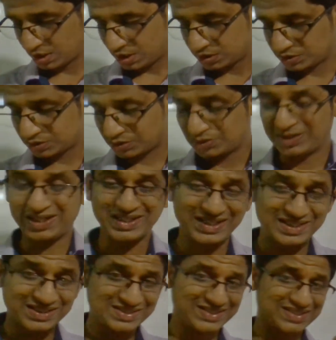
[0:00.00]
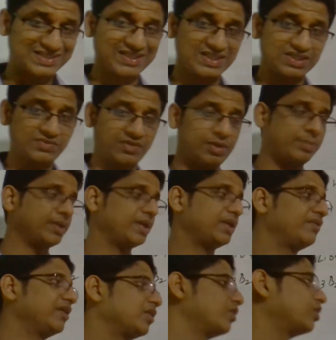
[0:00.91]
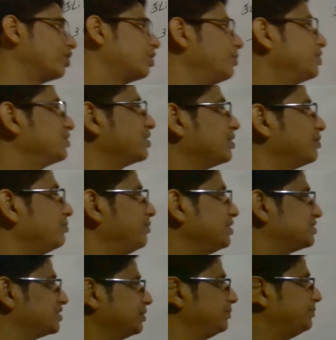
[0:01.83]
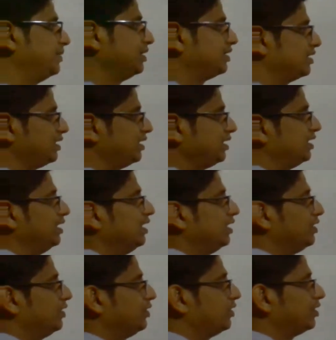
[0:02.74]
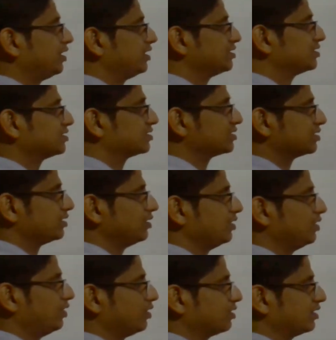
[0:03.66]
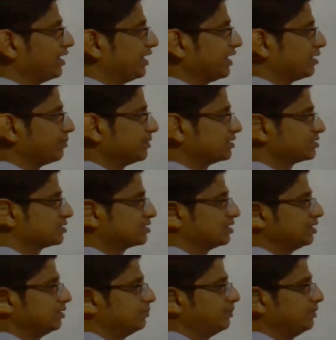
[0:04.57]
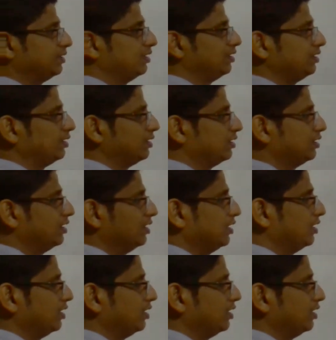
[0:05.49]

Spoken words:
So let us discuss one by one. Talk about thermal stability. No, it's not that much stable.